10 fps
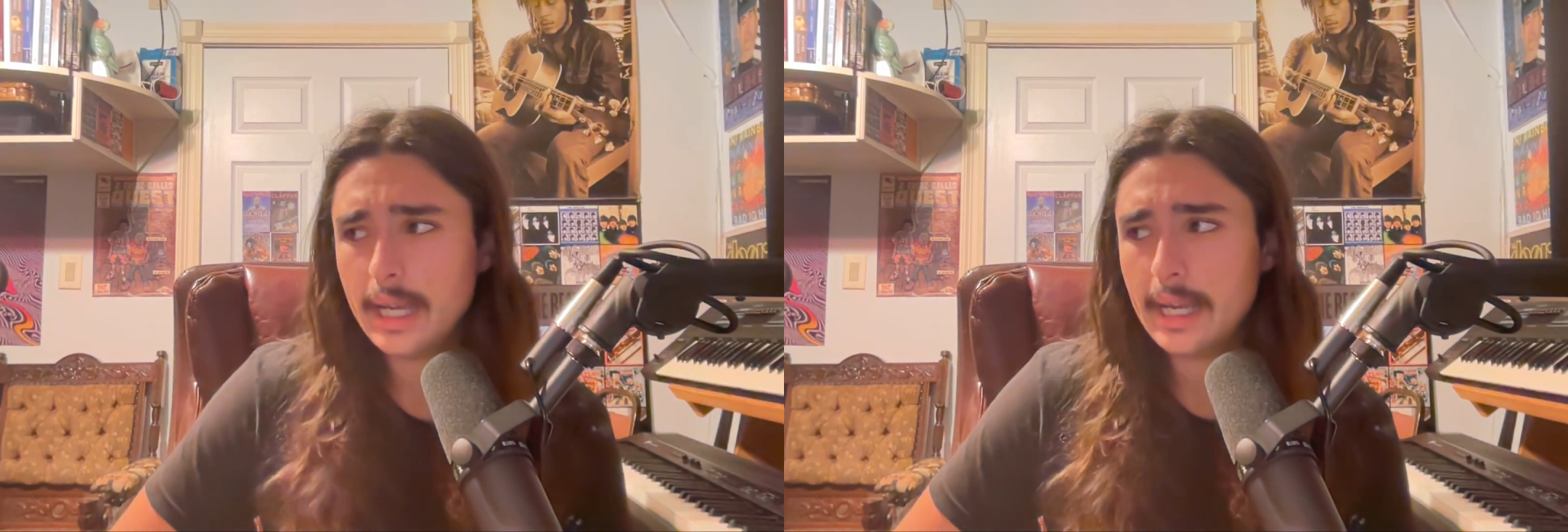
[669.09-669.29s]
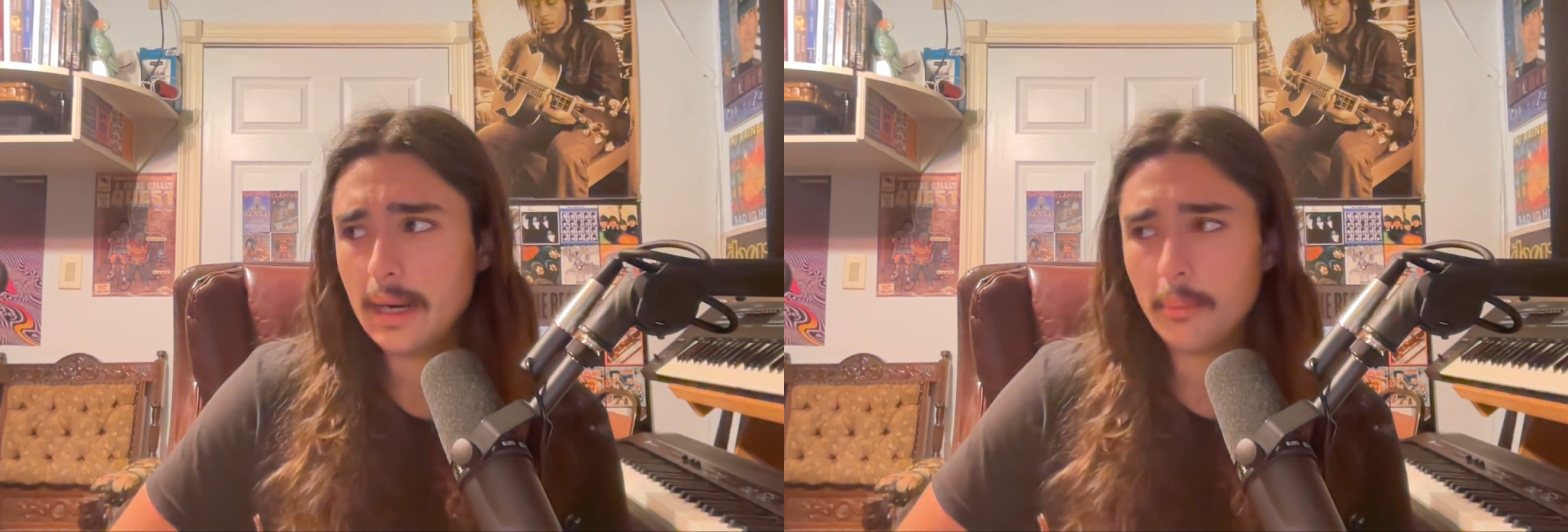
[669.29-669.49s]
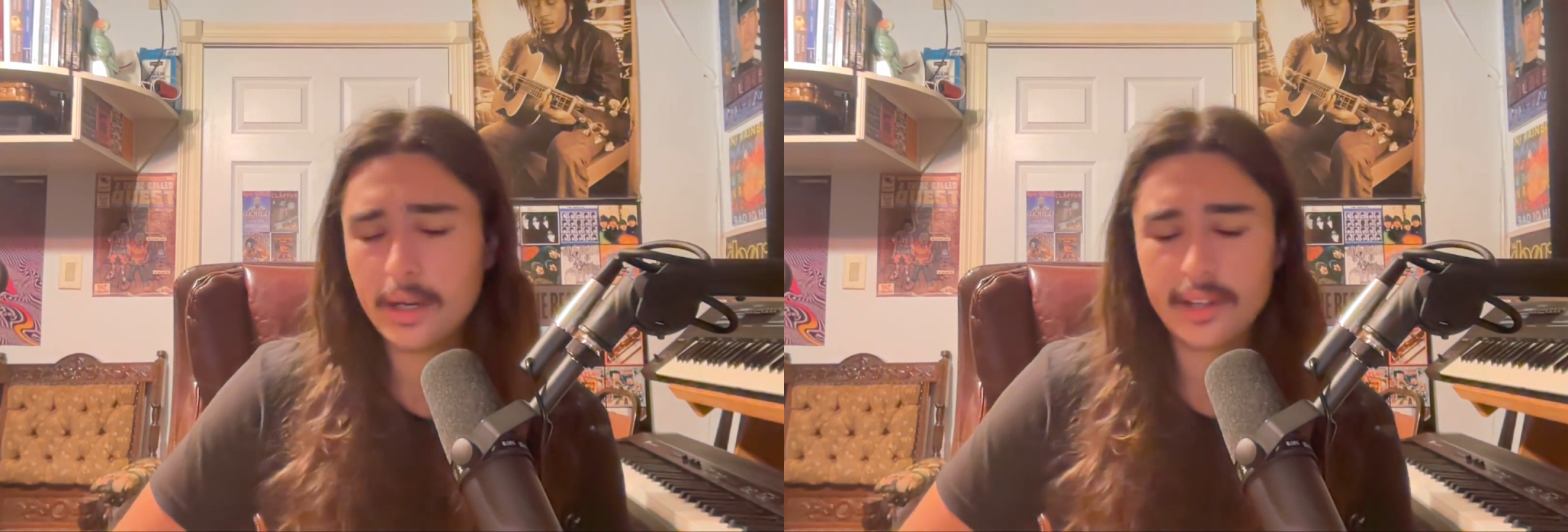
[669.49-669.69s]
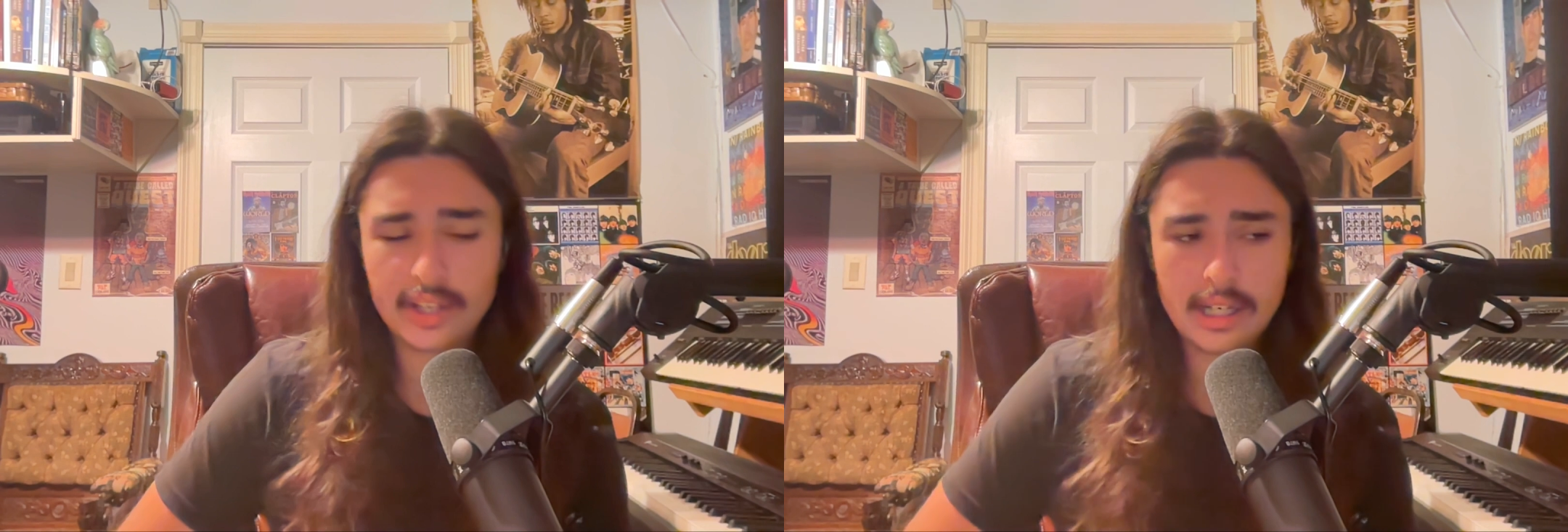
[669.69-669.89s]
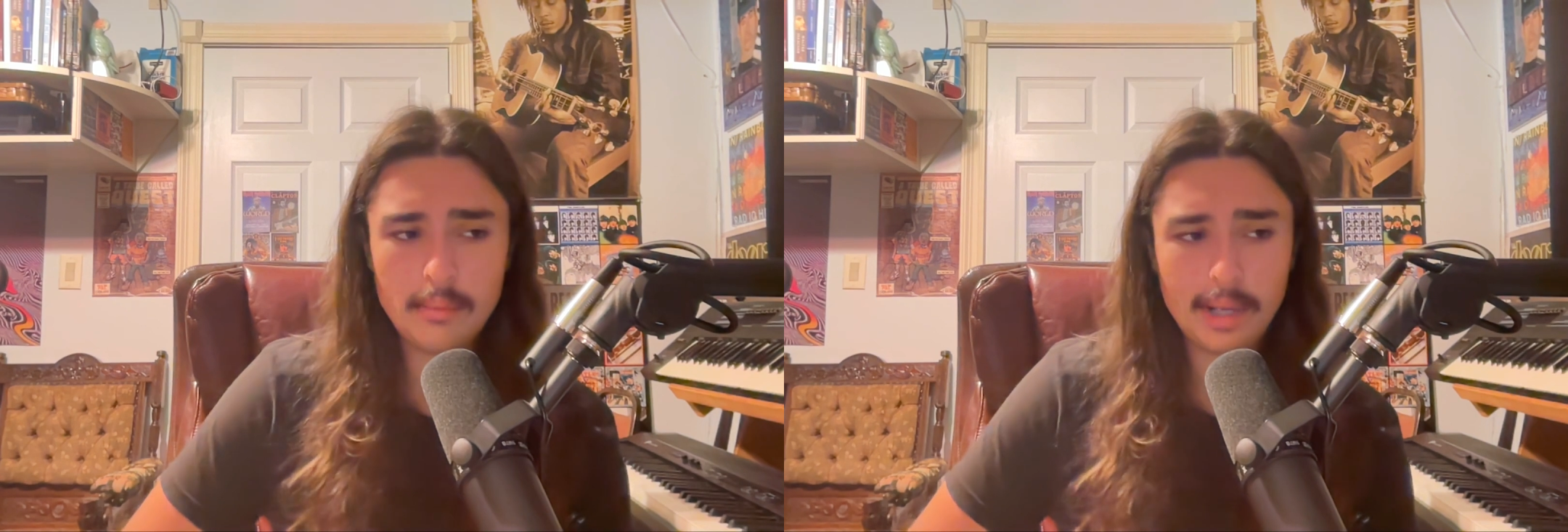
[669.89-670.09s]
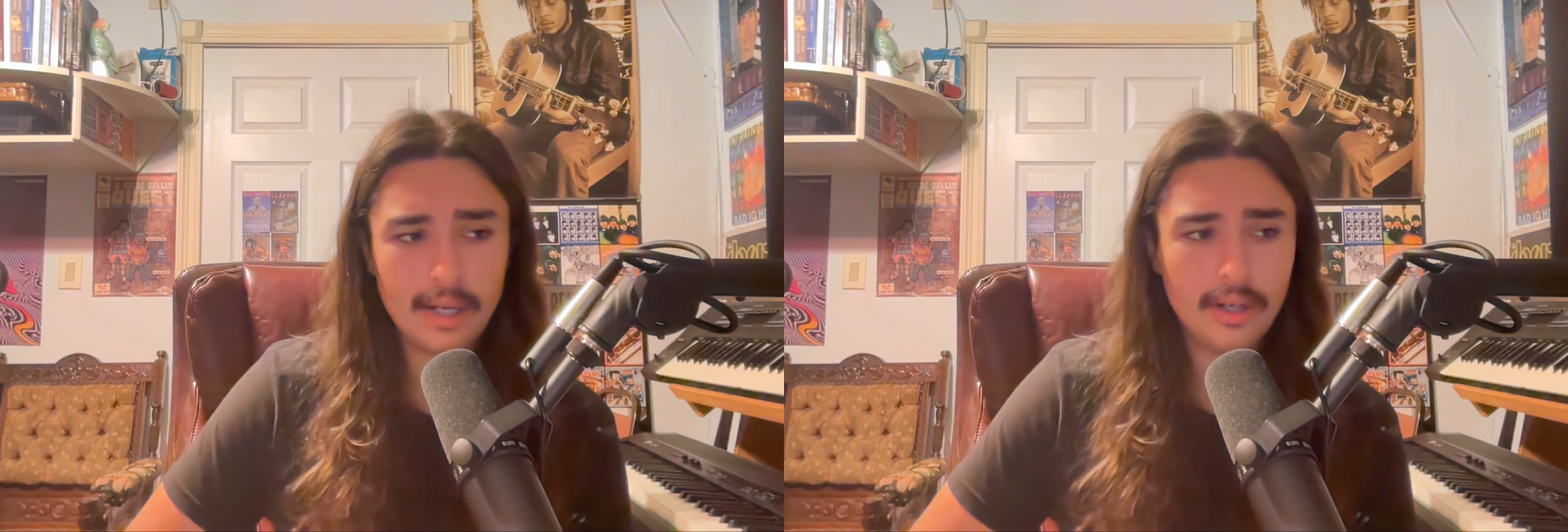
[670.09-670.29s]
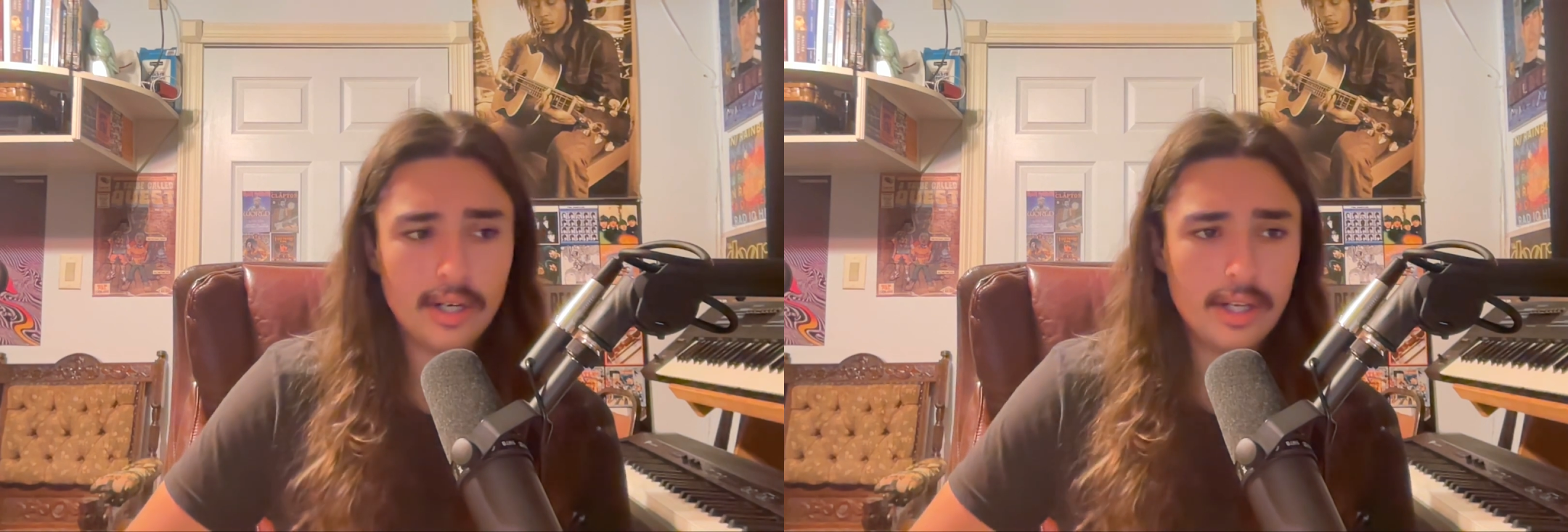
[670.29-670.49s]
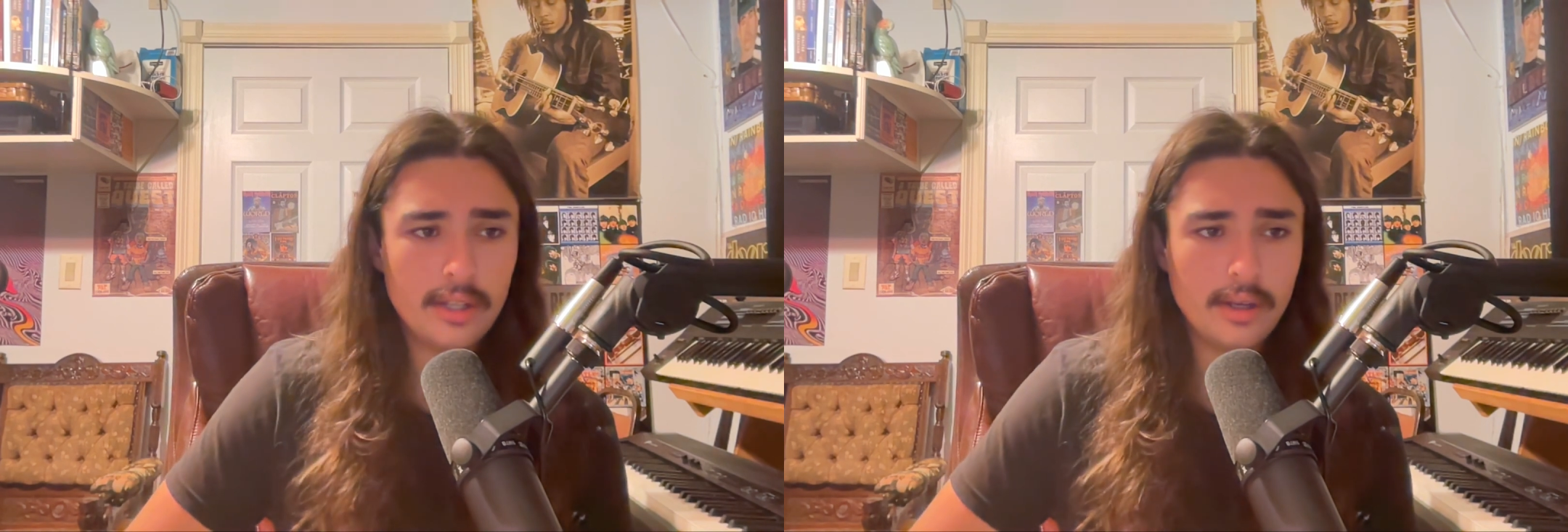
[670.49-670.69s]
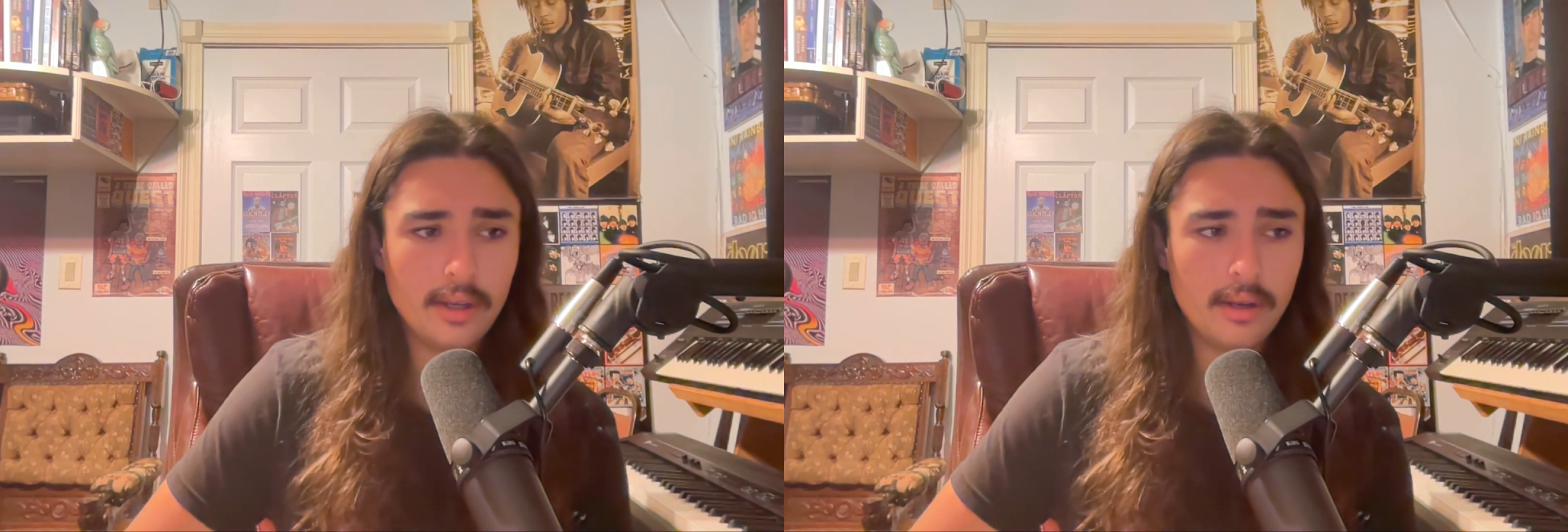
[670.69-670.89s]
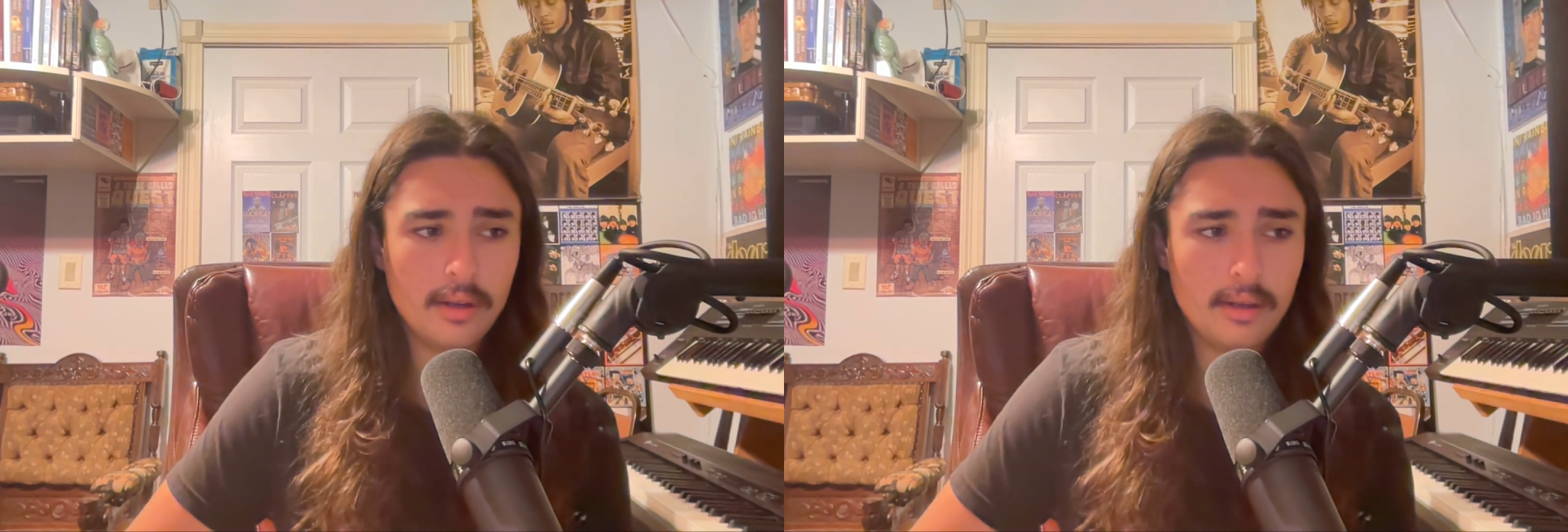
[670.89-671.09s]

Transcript: and I'm going to think about the